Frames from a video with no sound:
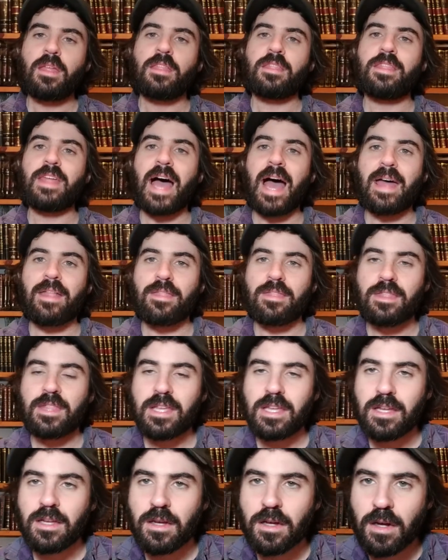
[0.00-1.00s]
that
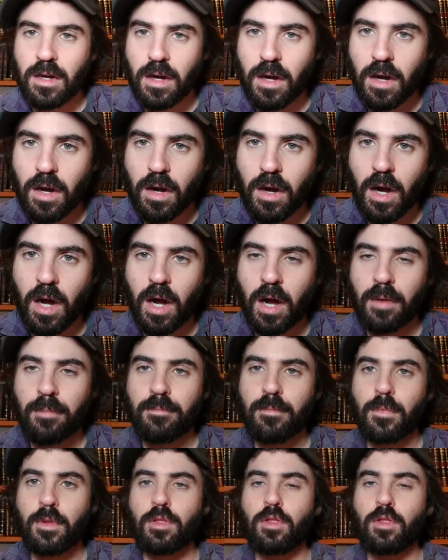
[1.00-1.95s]
the um,